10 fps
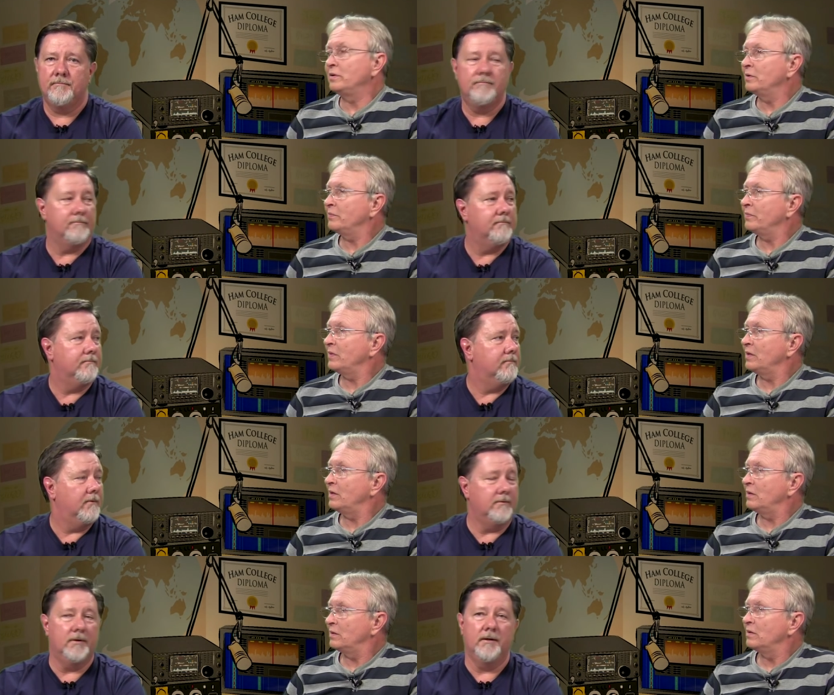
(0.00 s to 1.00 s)
Speaker 1: you. Yeah.
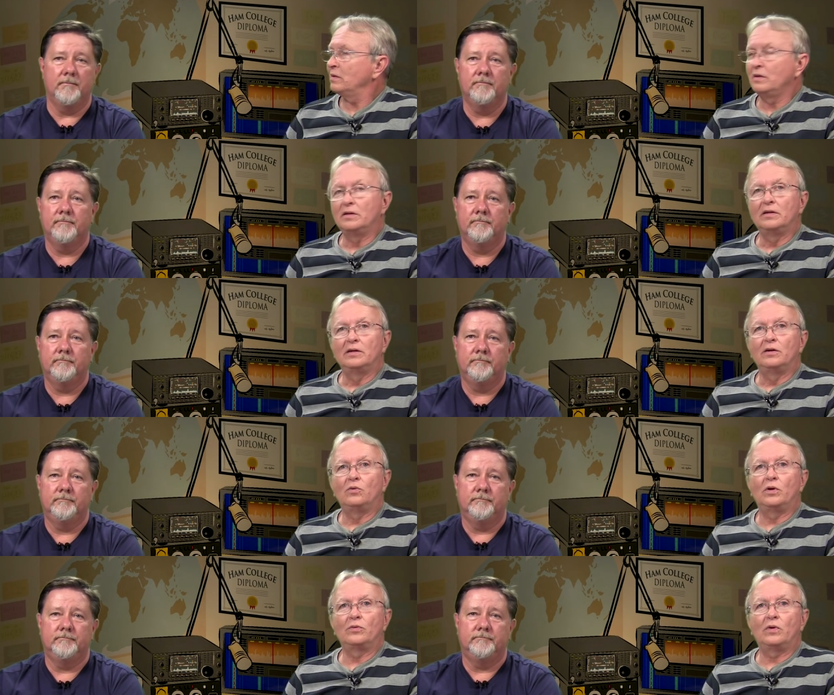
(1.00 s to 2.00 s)
Okay.
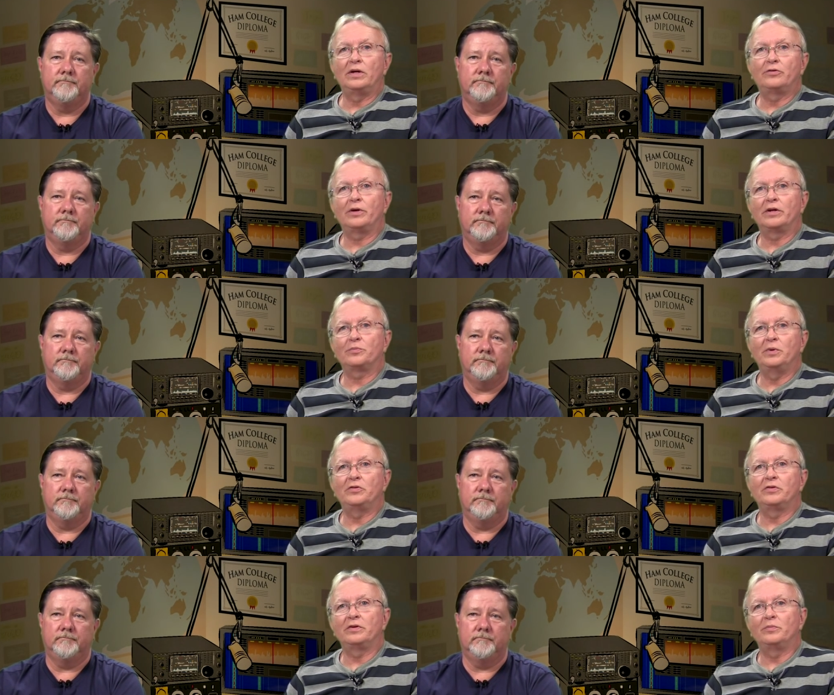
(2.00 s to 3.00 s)
One-way
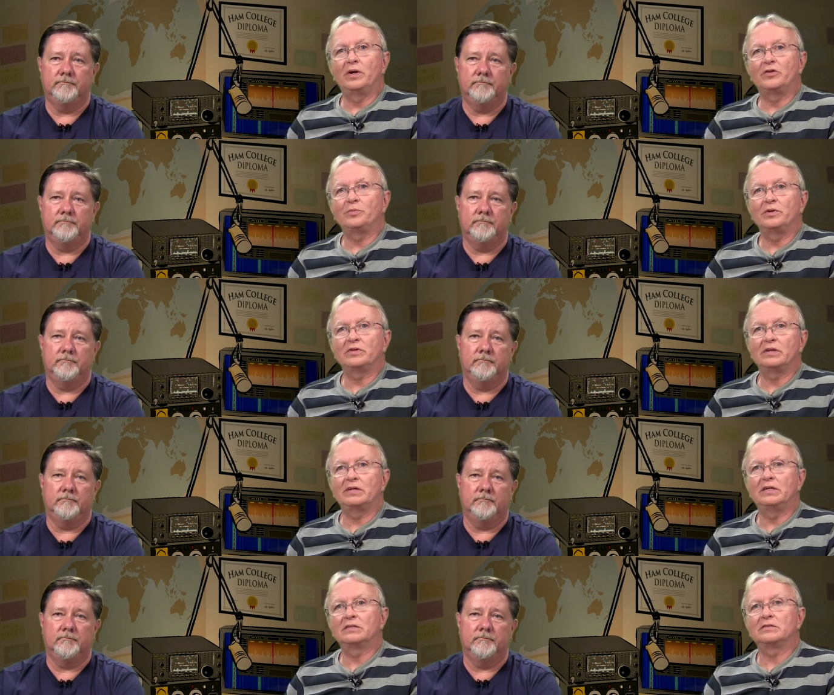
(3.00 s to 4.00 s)
transmission of measurements at a
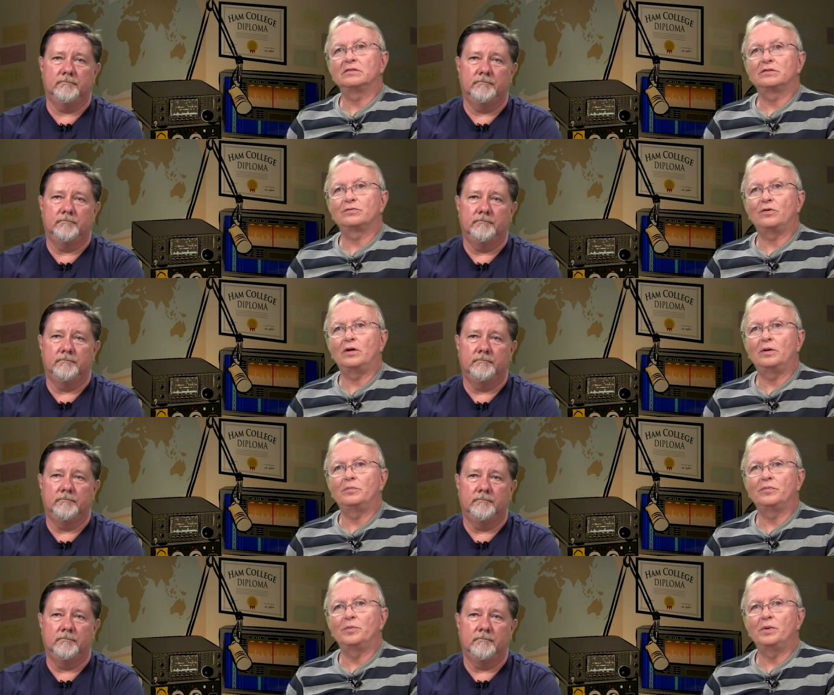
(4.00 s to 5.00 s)
distance
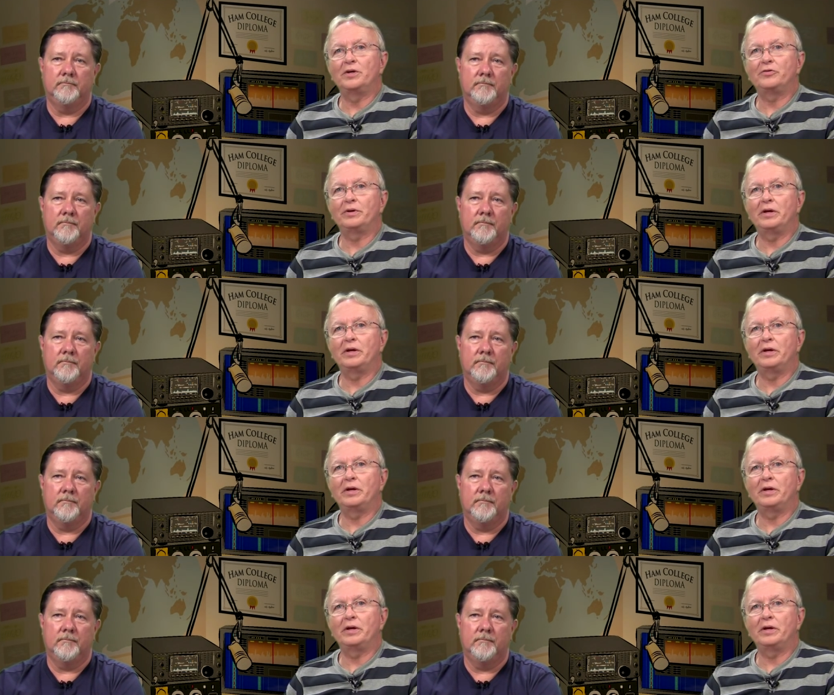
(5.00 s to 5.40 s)
from the measuring